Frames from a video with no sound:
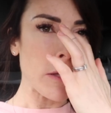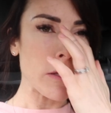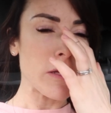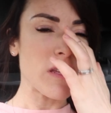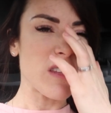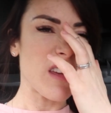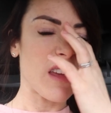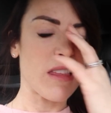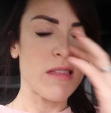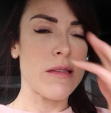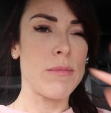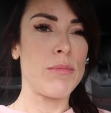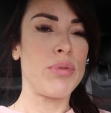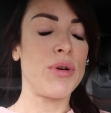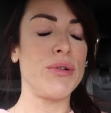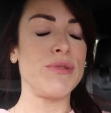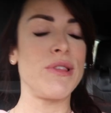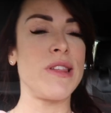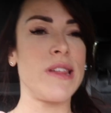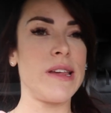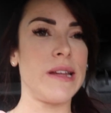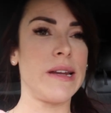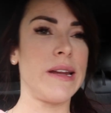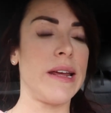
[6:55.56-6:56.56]
just to get some
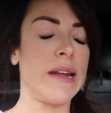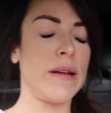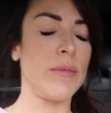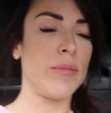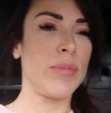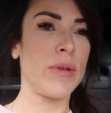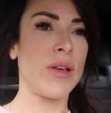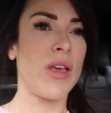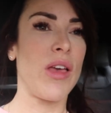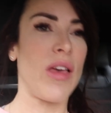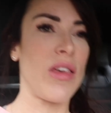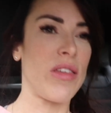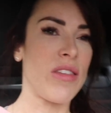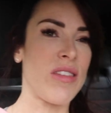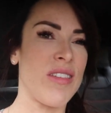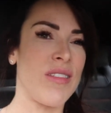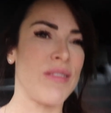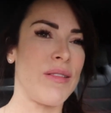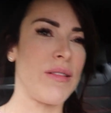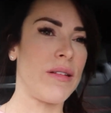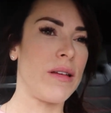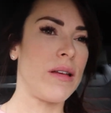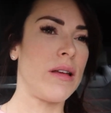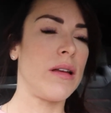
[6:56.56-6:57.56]
protein in,
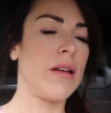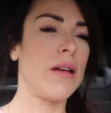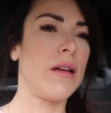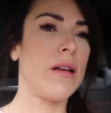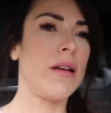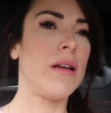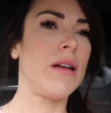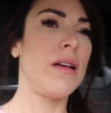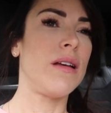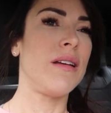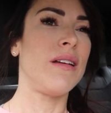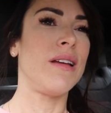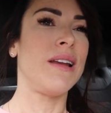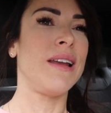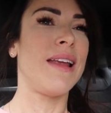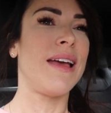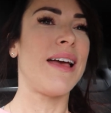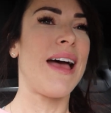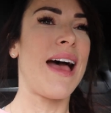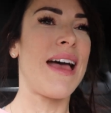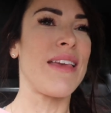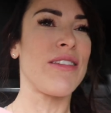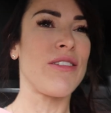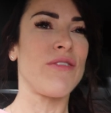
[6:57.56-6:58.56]
because
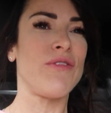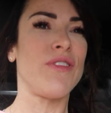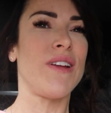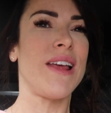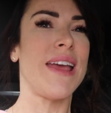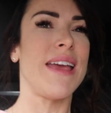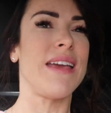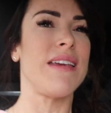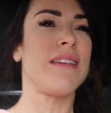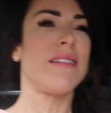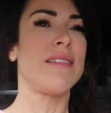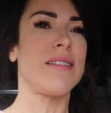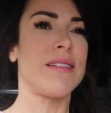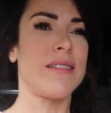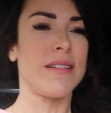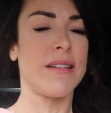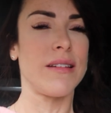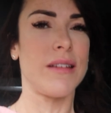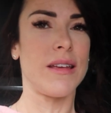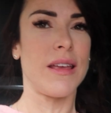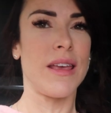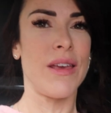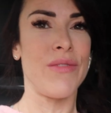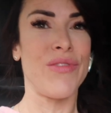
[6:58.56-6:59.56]
as of late,
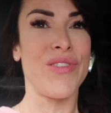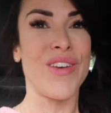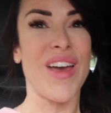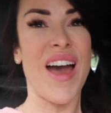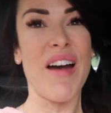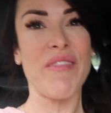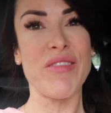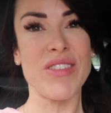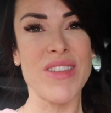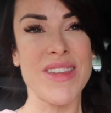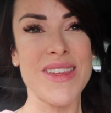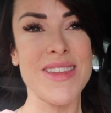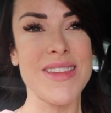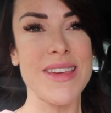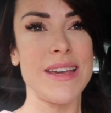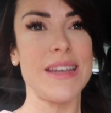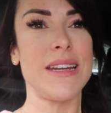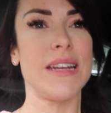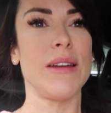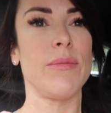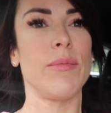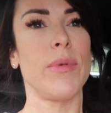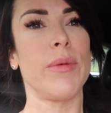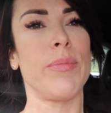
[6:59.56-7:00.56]
if you haven't
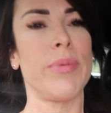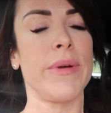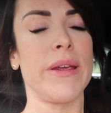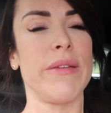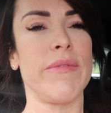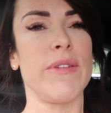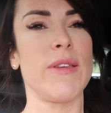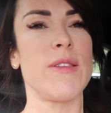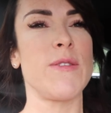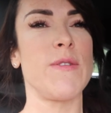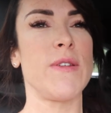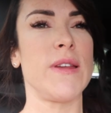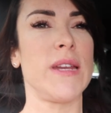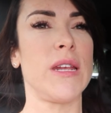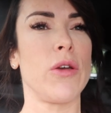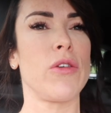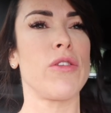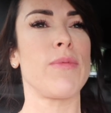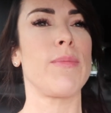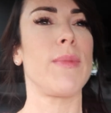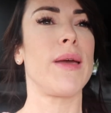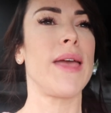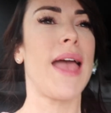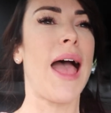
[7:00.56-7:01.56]
seen in my previous
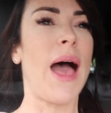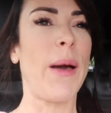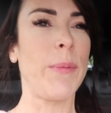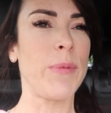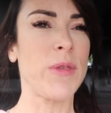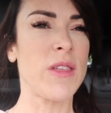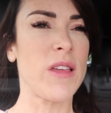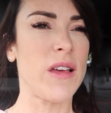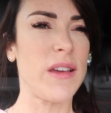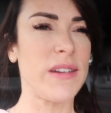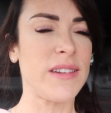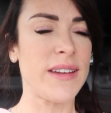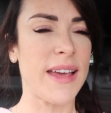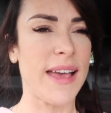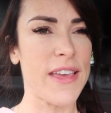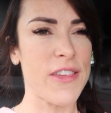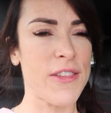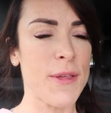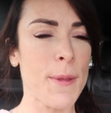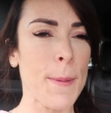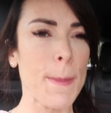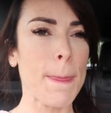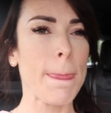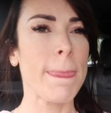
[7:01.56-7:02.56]
videos, my appetite
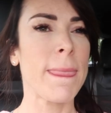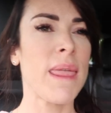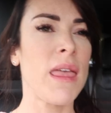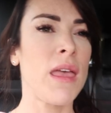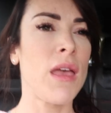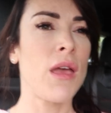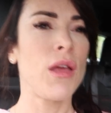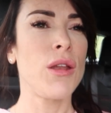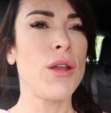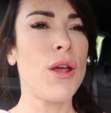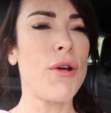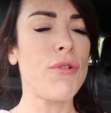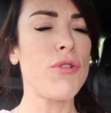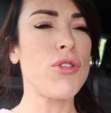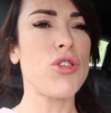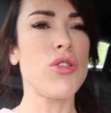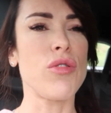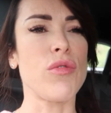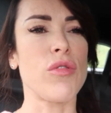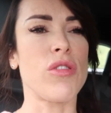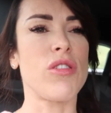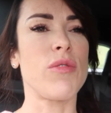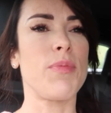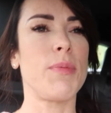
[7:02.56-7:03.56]
has not
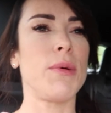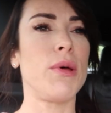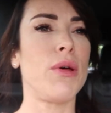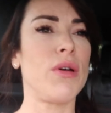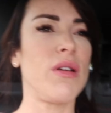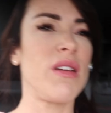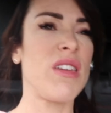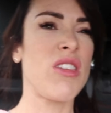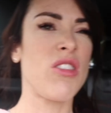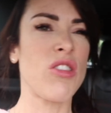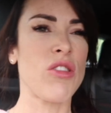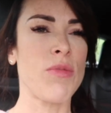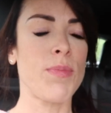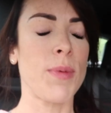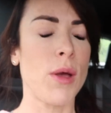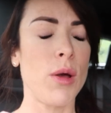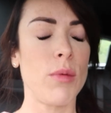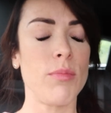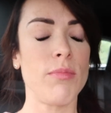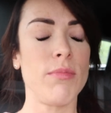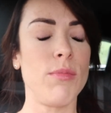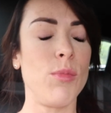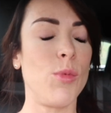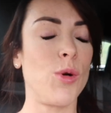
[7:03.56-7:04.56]
reduced, but it's just
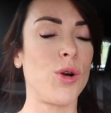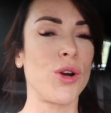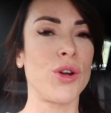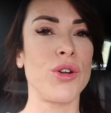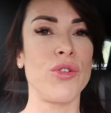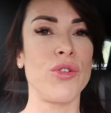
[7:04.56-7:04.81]
become more